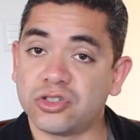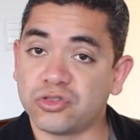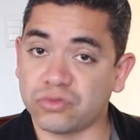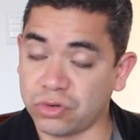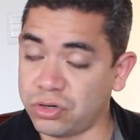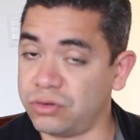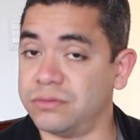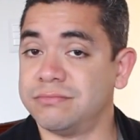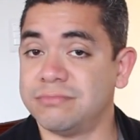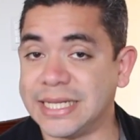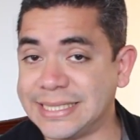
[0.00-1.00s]
True,
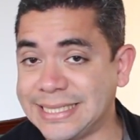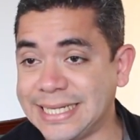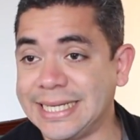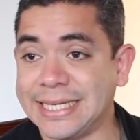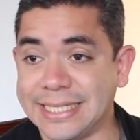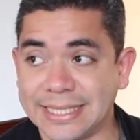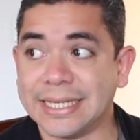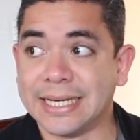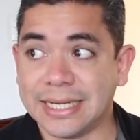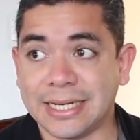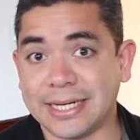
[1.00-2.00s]
indeed.
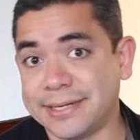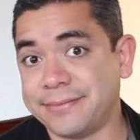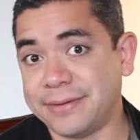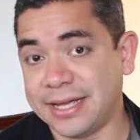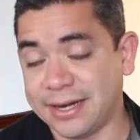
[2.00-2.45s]
Uh,